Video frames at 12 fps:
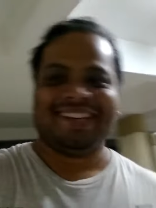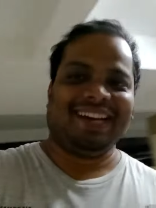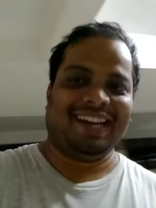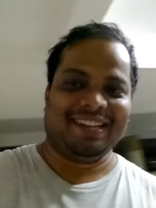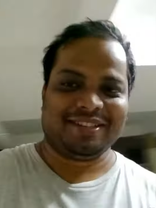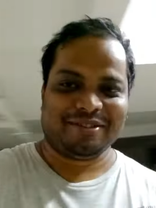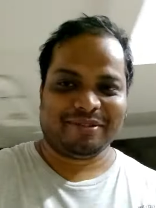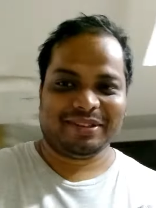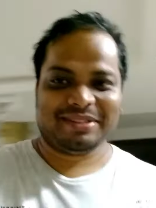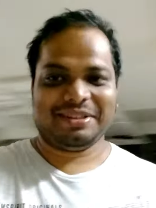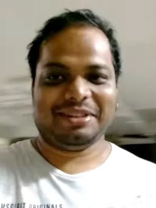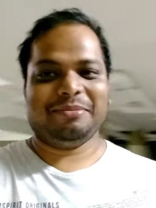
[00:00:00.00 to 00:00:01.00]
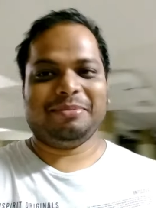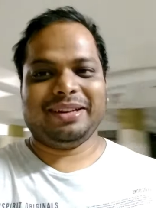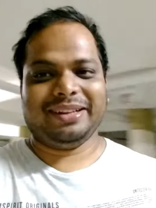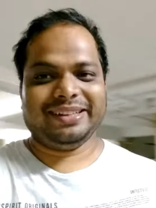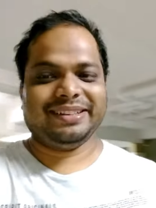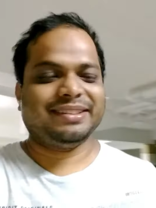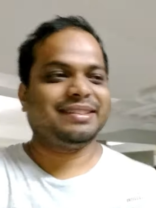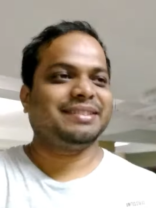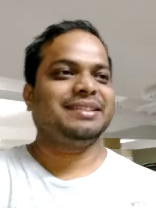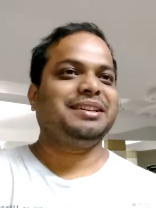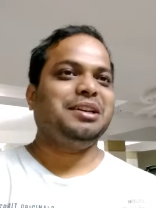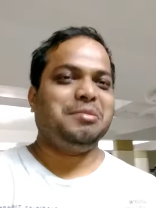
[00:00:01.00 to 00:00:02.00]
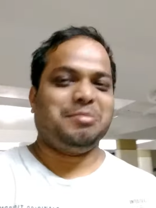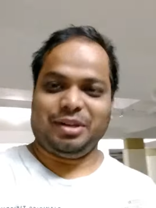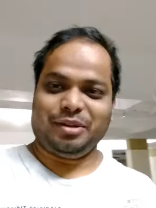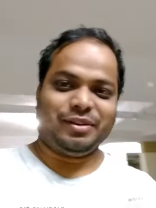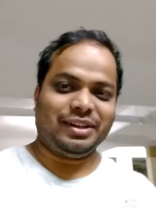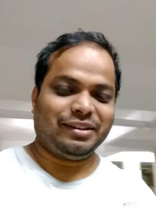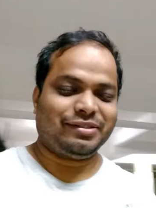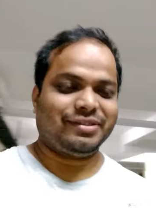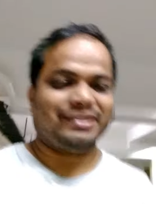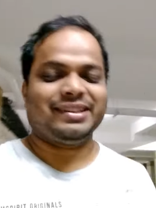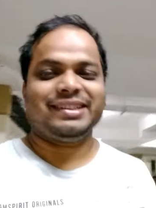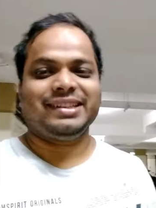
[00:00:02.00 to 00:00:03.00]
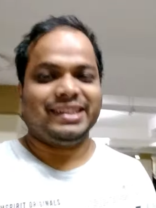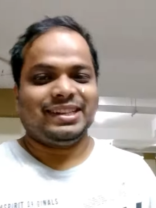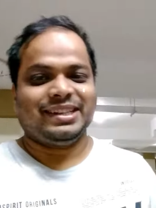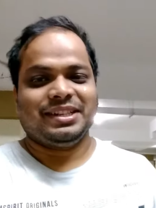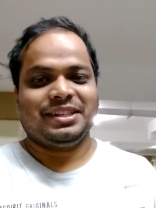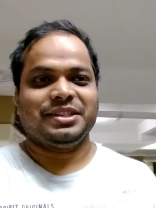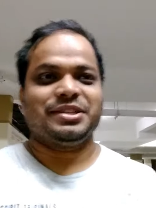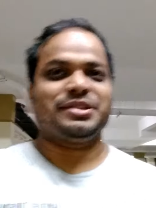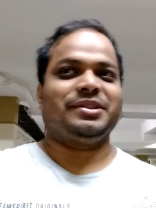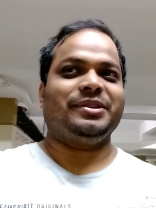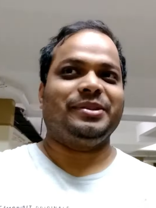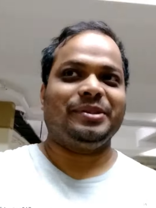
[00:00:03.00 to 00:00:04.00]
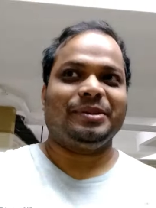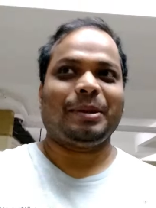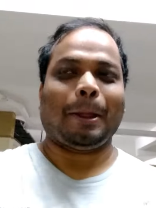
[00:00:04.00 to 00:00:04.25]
as requested by my wife so